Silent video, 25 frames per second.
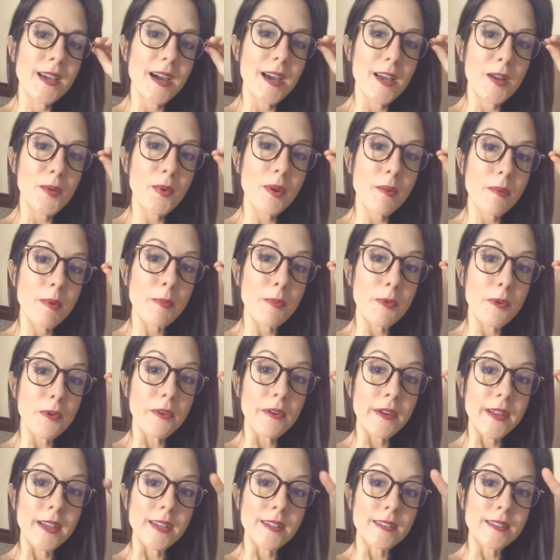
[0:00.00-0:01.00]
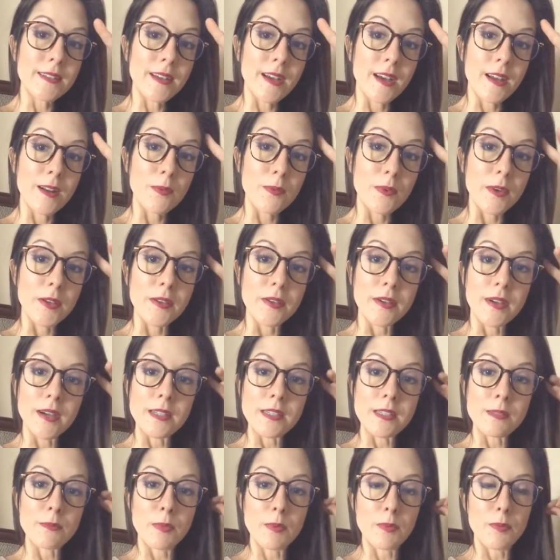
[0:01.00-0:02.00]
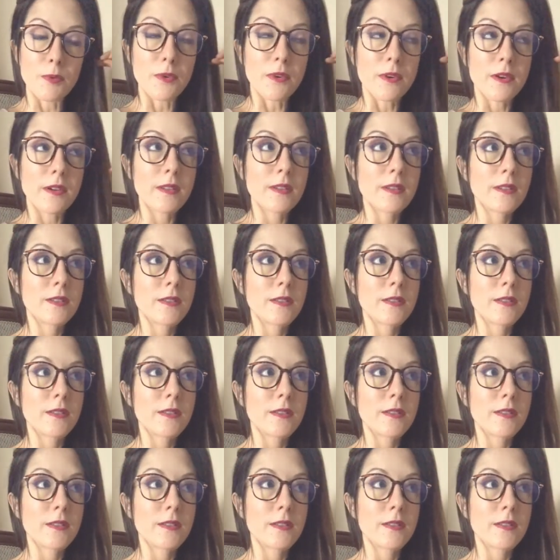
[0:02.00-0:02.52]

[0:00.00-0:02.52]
I don't want to be boring. I don't want you guys to be bored.